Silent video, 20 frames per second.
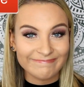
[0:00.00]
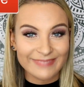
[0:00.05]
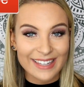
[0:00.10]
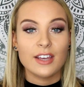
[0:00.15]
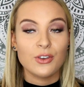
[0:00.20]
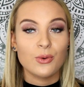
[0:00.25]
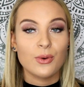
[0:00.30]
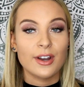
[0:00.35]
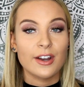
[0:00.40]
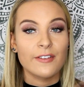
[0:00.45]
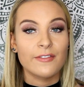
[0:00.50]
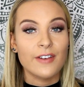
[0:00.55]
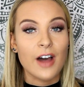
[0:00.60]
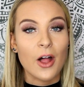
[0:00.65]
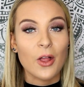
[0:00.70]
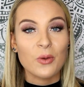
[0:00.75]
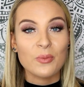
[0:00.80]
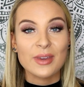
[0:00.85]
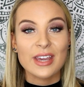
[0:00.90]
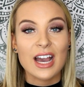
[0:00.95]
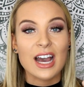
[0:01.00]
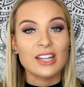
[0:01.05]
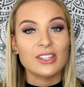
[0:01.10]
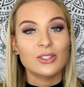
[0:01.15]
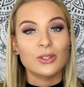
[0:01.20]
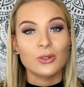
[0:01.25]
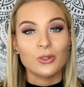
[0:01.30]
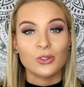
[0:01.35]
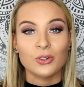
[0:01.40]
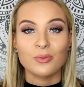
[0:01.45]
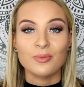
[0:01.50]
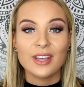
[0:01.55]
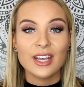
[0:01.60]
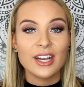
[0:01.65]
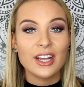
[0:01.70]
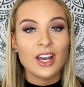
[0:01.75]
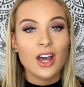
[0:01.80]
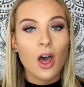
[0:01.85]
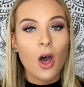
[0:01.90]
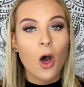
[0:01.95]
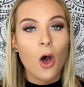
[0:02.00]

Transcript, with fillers: if you want to follow me on social media,